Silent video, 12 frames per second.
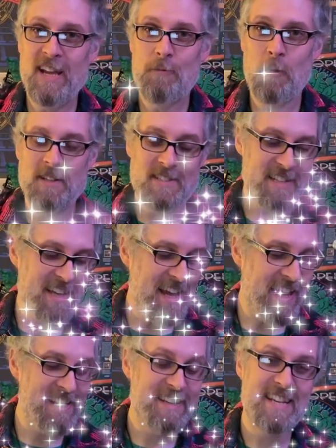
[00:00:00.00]
once
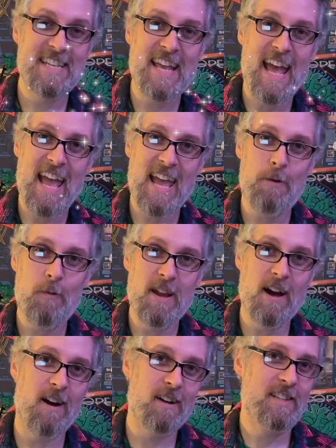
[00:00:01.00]
again. Today we
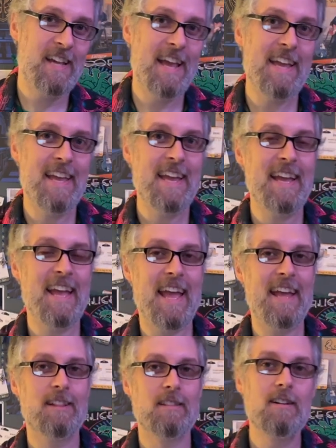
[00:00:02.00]
are taking
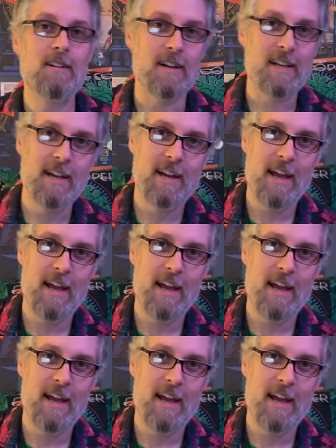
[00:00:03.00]
a look